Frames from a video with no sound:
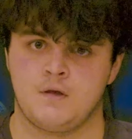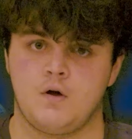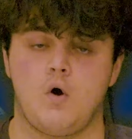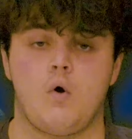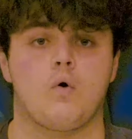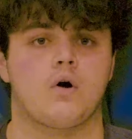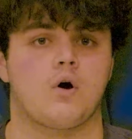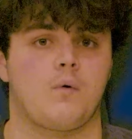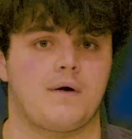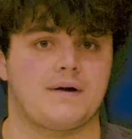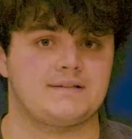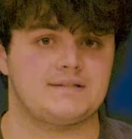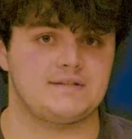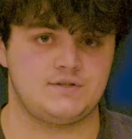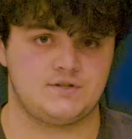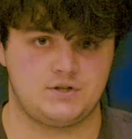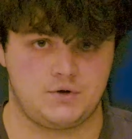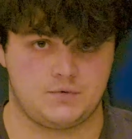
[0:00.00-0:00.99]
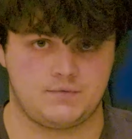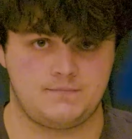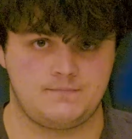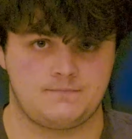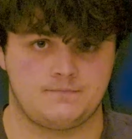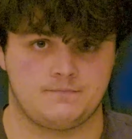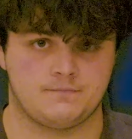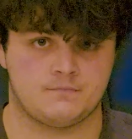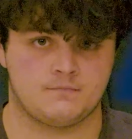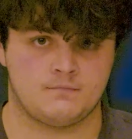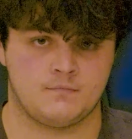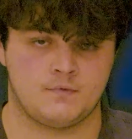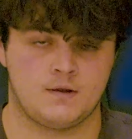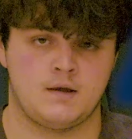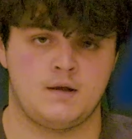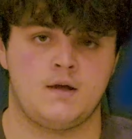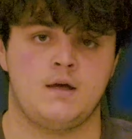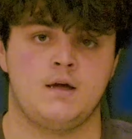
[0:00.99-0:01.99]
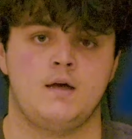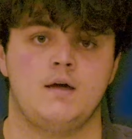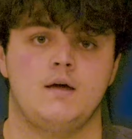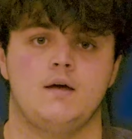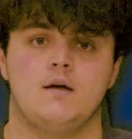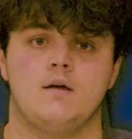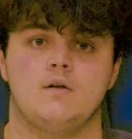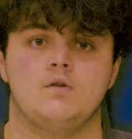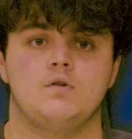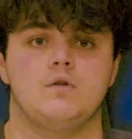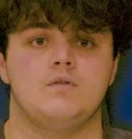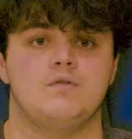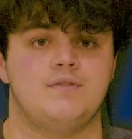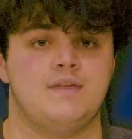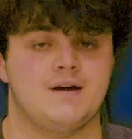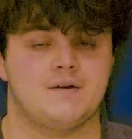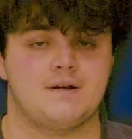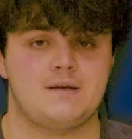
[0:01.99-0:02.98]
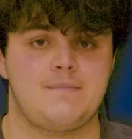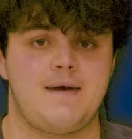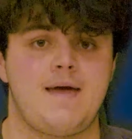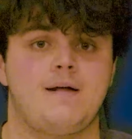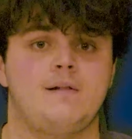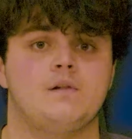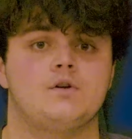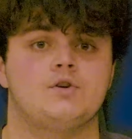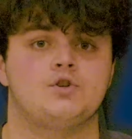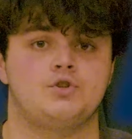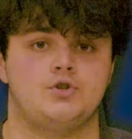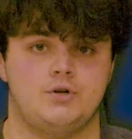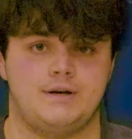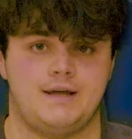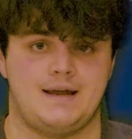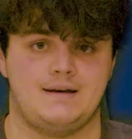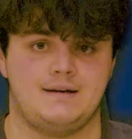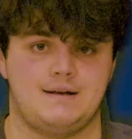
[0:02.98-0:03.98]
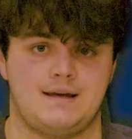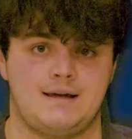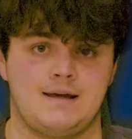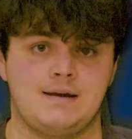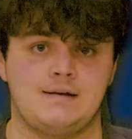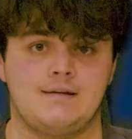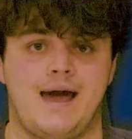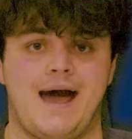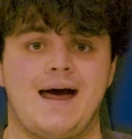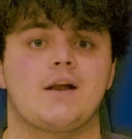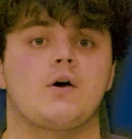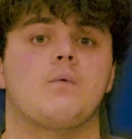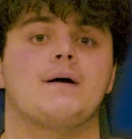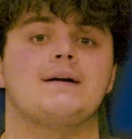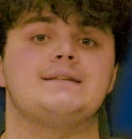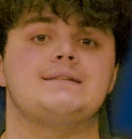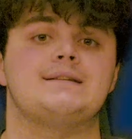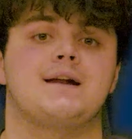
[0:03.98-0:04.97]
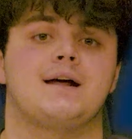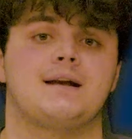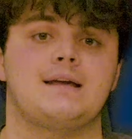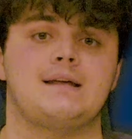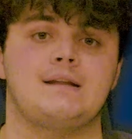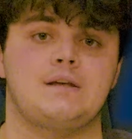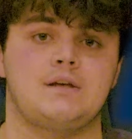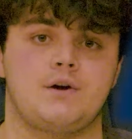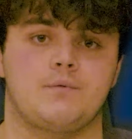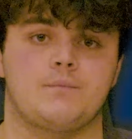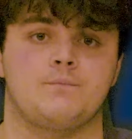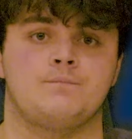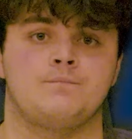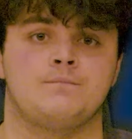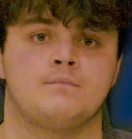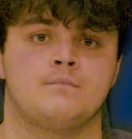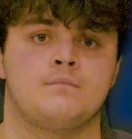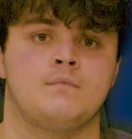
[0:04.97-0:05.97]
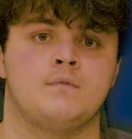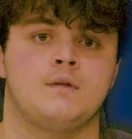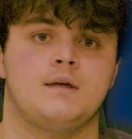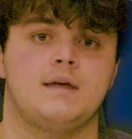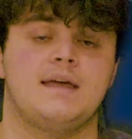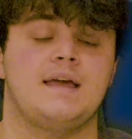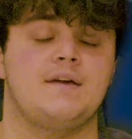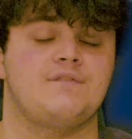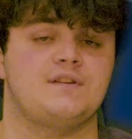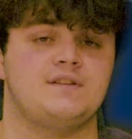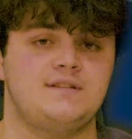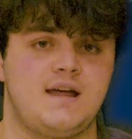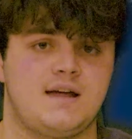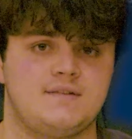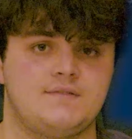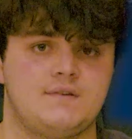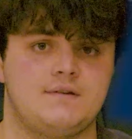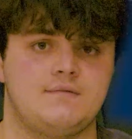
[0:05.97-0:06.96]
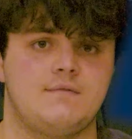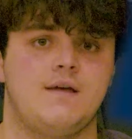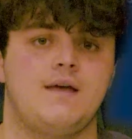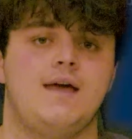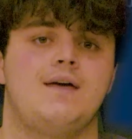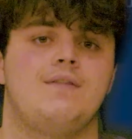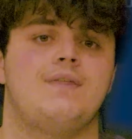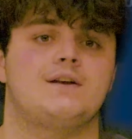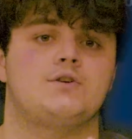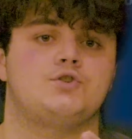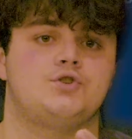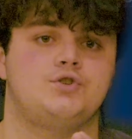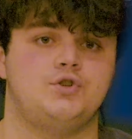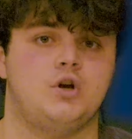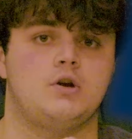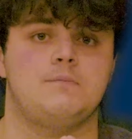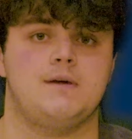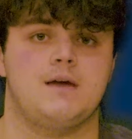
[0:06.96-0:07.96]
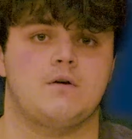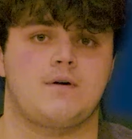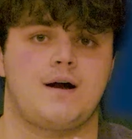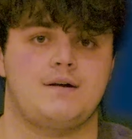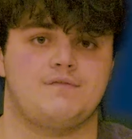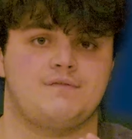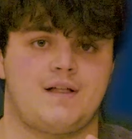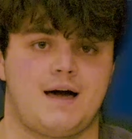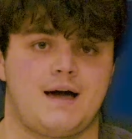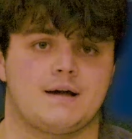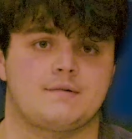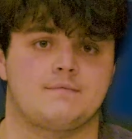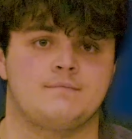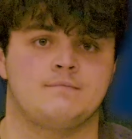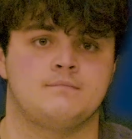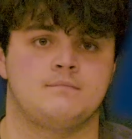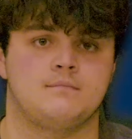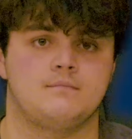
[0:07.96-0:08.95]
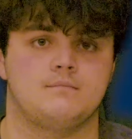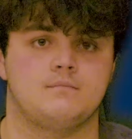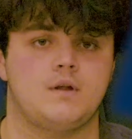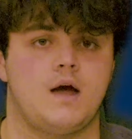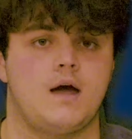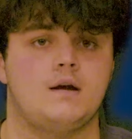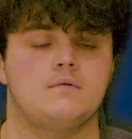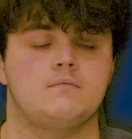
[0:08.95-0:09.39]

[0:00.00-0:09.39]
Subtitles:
or OIT student, their email should end in @oit.edu. If it doesn't, that should be a red flag. Not